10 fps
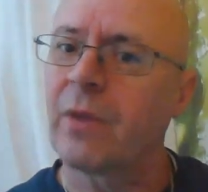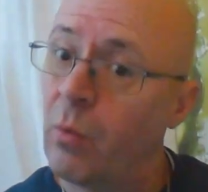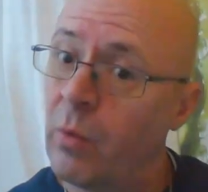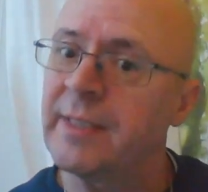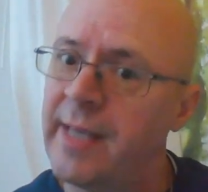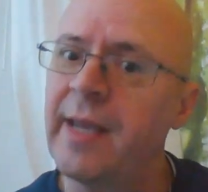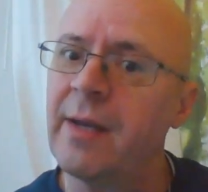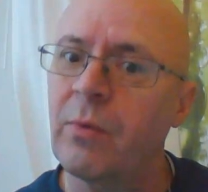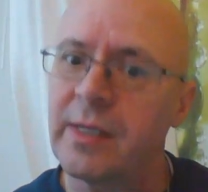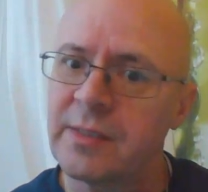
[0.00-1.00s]
what day it
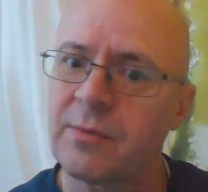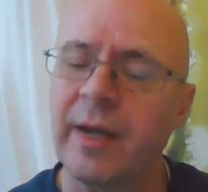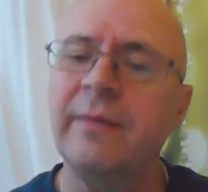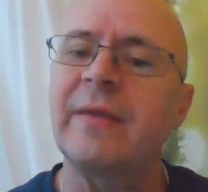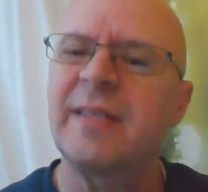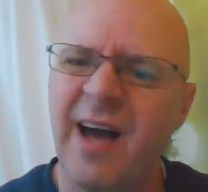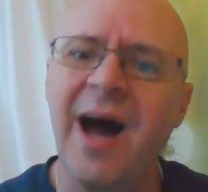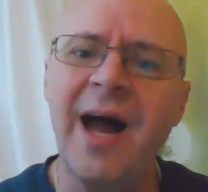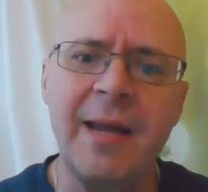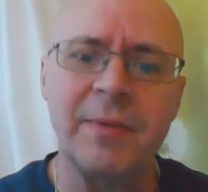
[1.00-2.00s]
was, right? The
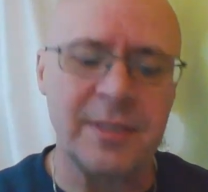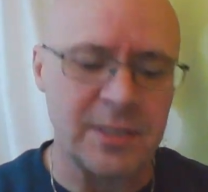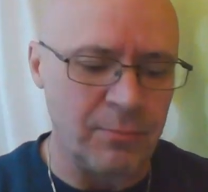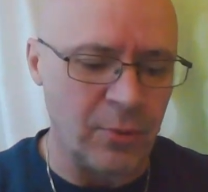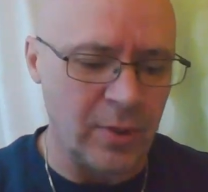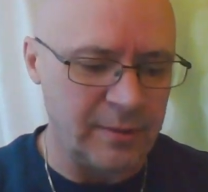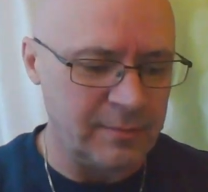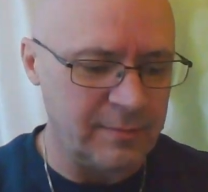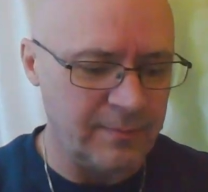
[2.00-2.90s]
time is important.